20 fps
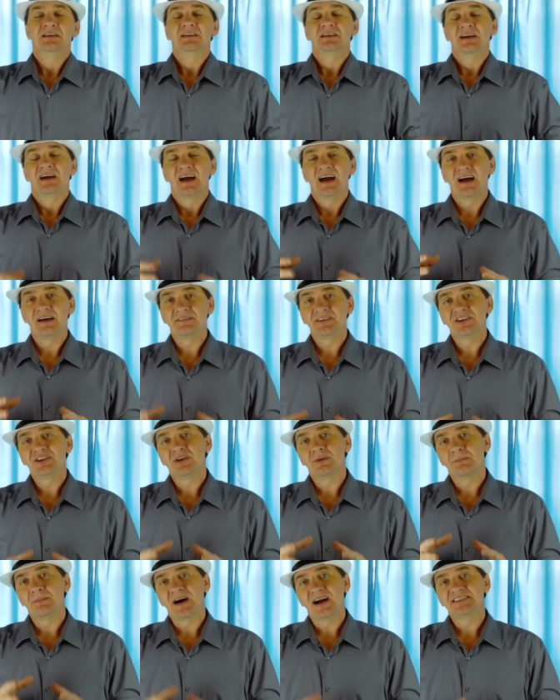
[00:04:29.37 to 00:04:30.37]
Having your
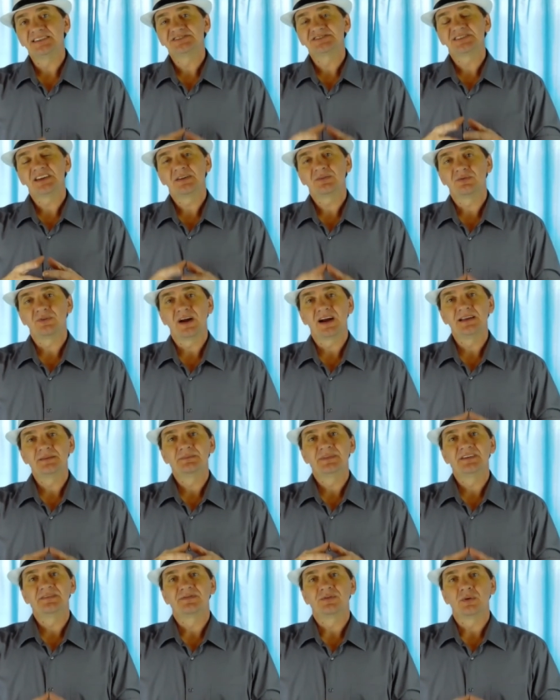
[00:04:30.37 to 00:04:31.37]
mindset right
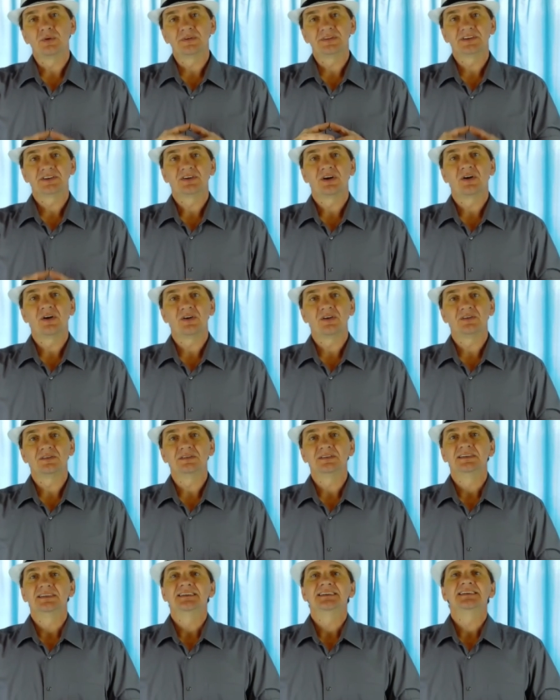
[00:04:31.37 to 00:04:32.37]
before the call
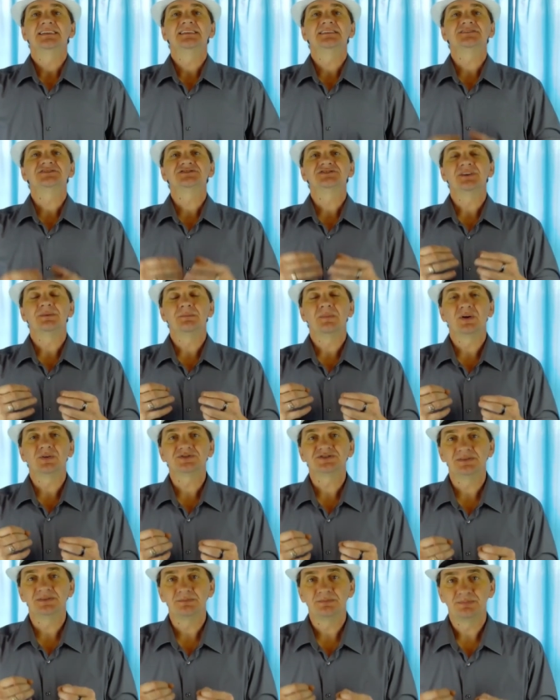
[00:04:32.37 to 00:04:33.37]
is the most
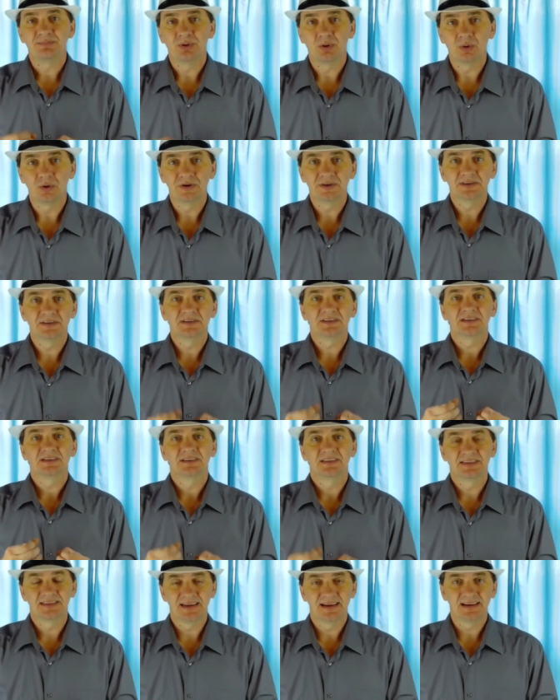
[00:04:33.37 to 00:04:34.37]
important
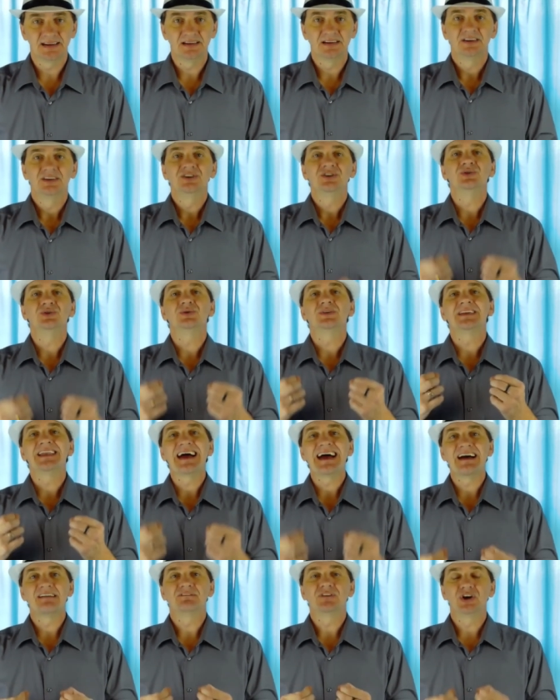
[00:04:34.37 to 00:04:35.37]
thing you could
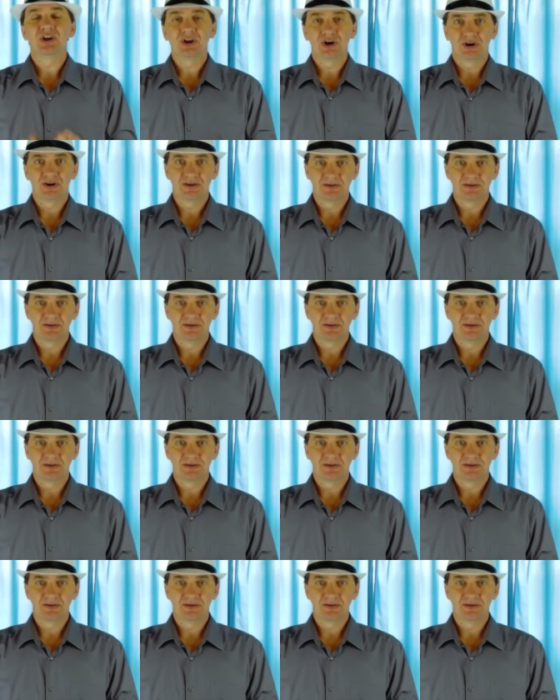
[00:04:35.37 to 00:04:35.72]
ever learn.